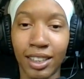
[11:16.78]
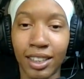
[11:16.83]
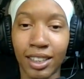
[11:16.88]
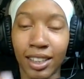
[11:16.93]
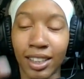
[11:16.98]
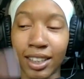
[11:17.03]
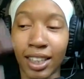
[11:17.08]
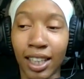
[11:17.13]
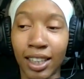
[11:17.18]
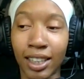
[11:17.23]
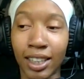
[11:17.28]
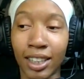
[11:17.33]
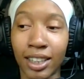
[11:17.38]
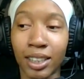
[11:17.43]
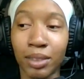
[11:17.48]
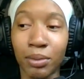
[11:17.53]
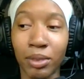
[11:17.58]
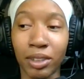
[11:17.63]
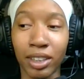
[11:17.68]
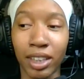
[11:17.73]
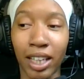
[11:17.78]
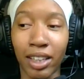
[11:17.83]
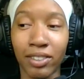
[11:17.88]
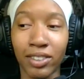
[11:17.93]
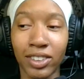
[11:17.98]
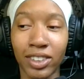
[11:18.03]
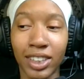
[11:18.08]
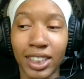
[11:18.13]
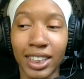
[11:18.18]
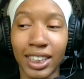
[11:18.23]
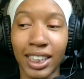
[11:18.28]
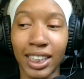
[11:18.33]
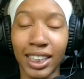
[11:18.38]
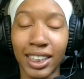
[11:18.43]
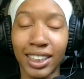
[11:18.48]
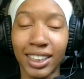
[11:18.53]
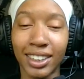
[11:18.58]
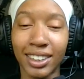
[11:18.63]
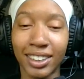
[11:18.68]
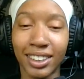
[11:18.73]
Because I did smoke lavender just
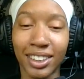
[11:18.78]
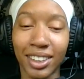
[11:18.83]
then.